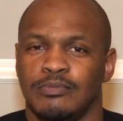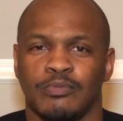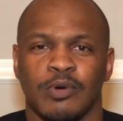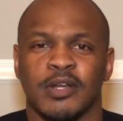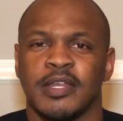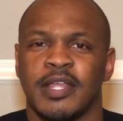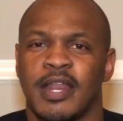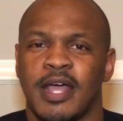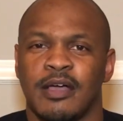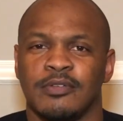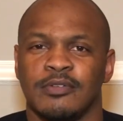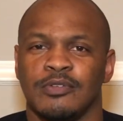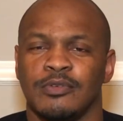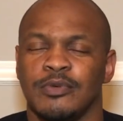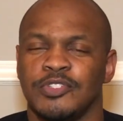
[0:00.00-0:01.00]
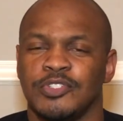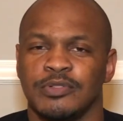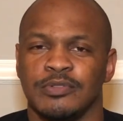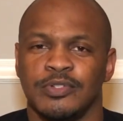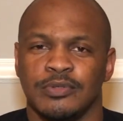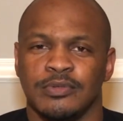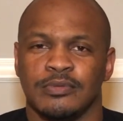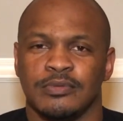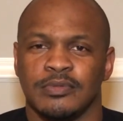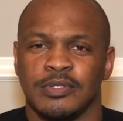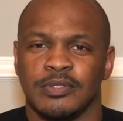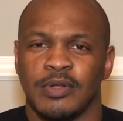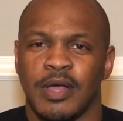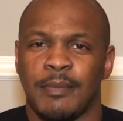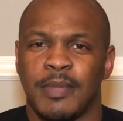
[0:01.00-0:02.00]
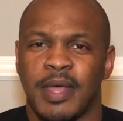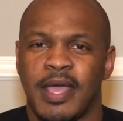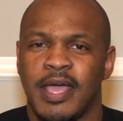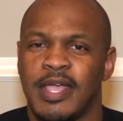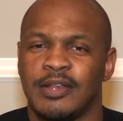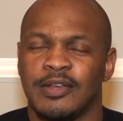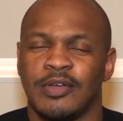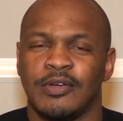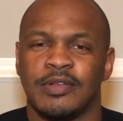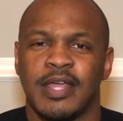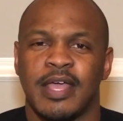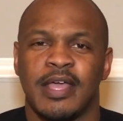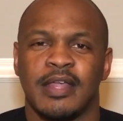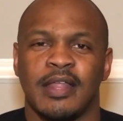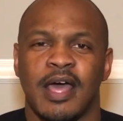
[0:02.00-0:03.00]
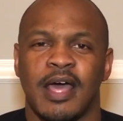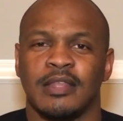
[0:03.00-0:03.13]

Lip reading: Work that out. Do what you do. I'm not hating on that.